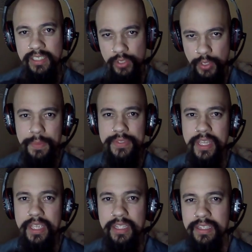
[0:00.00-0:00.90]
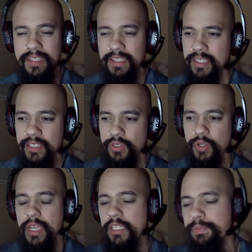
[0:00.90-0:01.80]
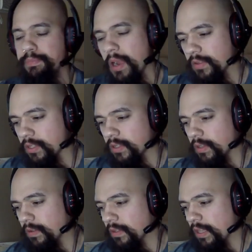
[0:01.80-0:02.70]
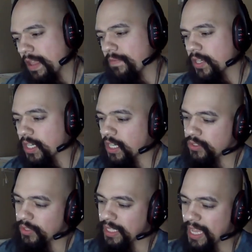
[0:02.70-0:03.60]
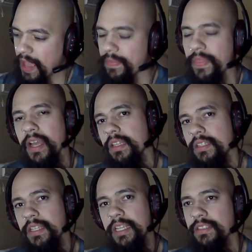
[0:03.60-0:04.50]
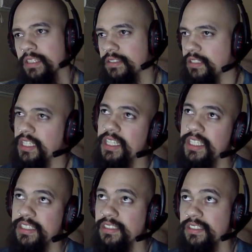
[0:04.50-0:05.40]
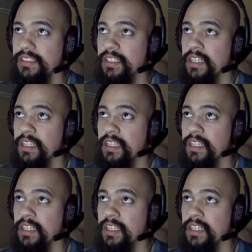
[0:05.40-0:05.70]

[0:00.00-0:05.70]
You see what I'm saying? So each part of the every country they have that. It's like Sicilians.